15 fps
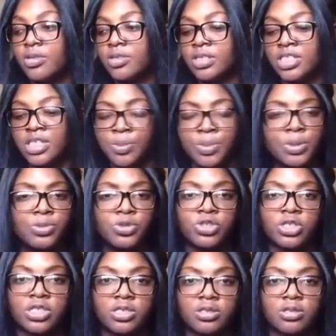some people
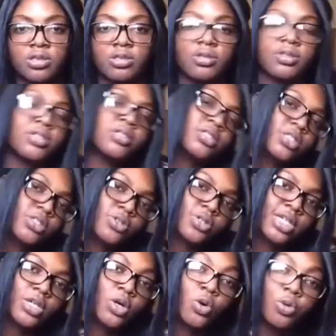still
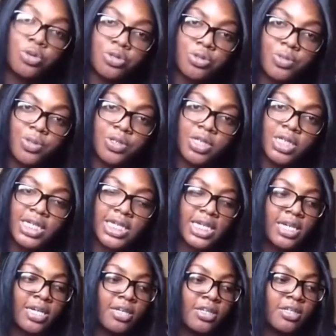get a hold of the book,
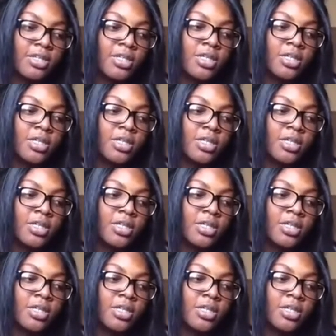and